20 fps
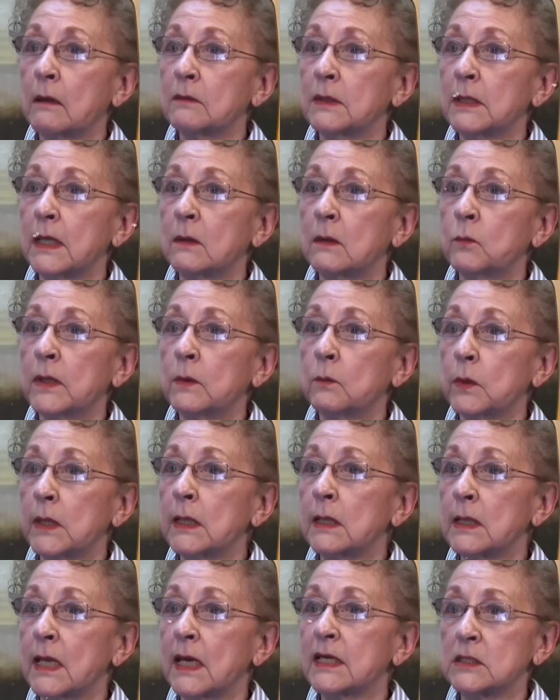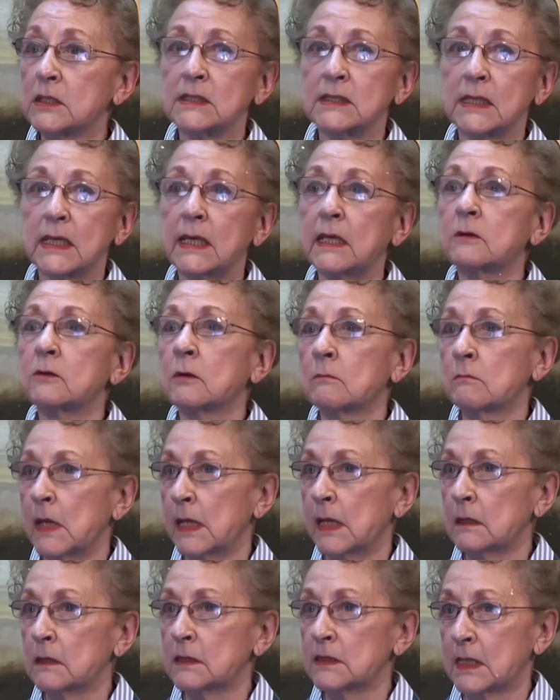around, and we realized because they had their
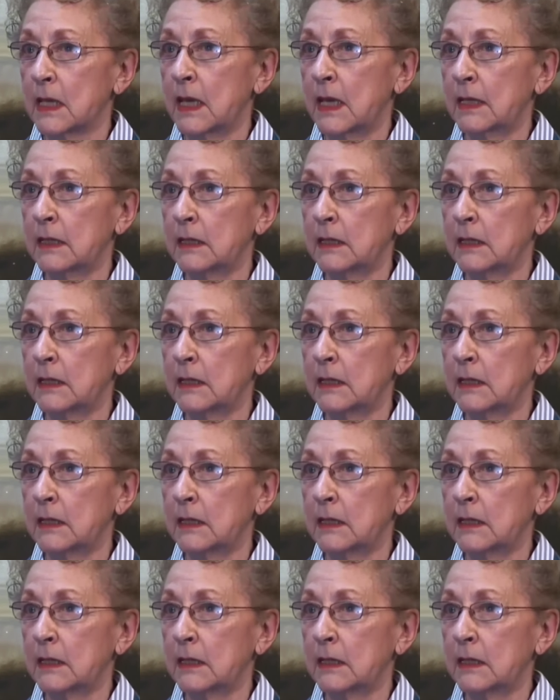medals